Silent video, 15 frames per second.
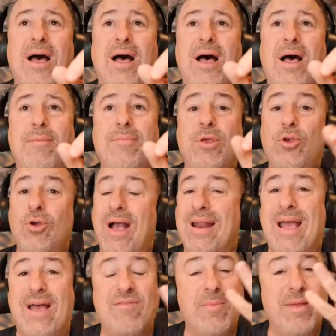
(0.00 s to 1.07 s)
um, you
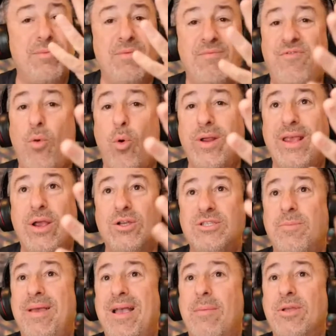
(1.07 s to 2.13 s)
got to have a minimum four years
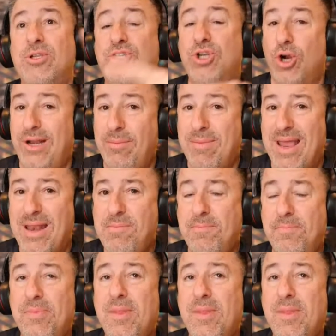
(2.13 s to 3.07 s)
and become a journeyman.